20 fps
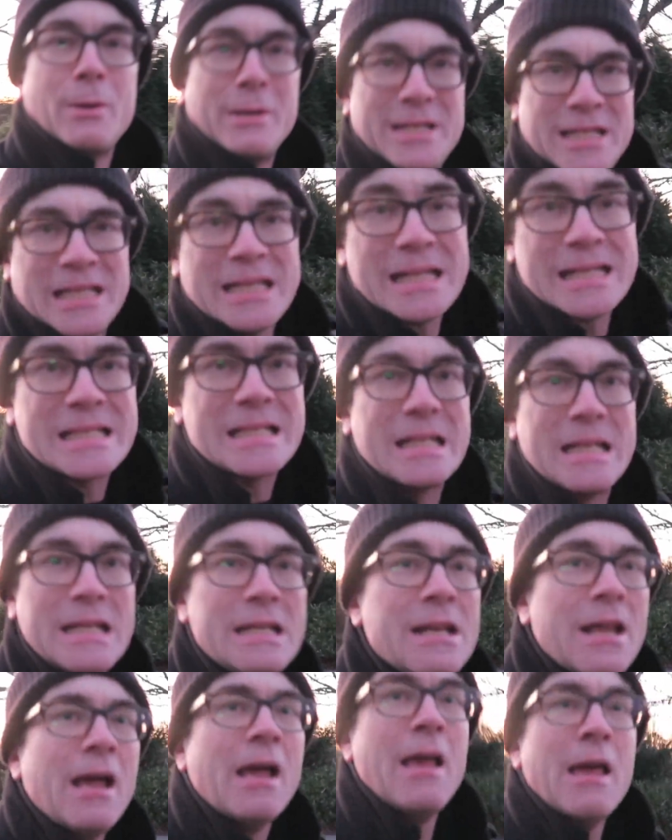
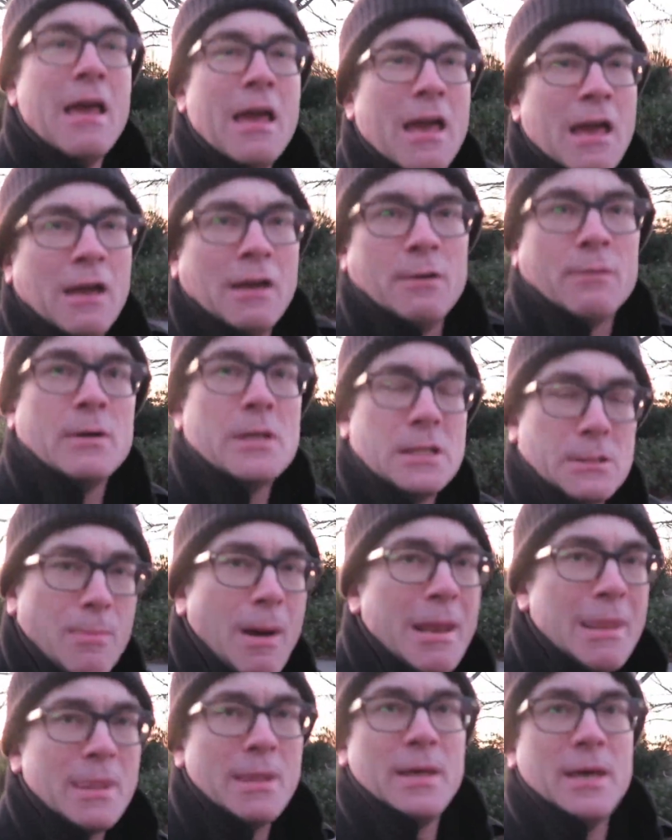2016, which
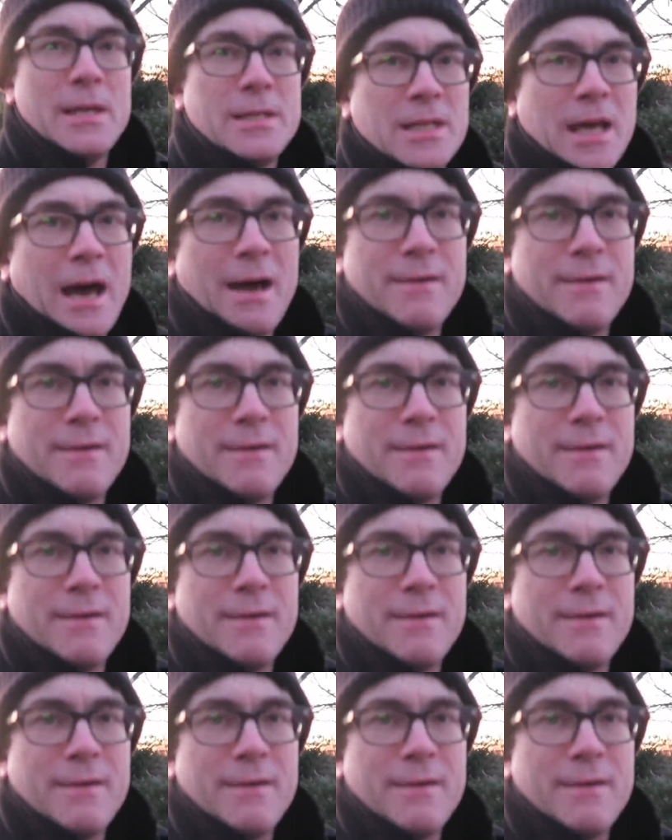meant that